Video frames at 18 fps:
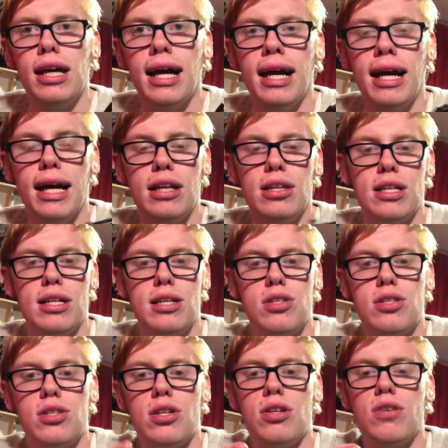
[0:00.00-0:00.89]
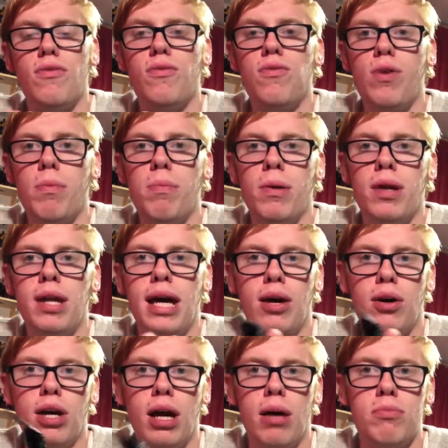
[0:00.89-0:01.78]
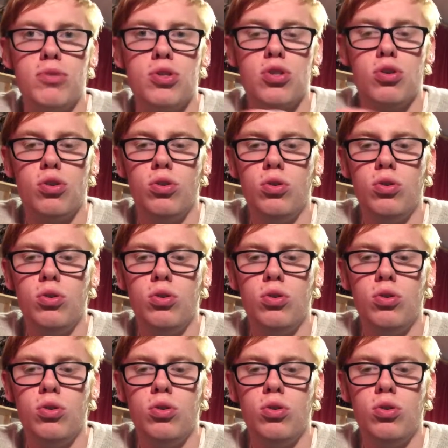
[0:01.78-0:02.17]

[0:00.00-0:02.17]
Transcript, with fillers: And its flipper now comes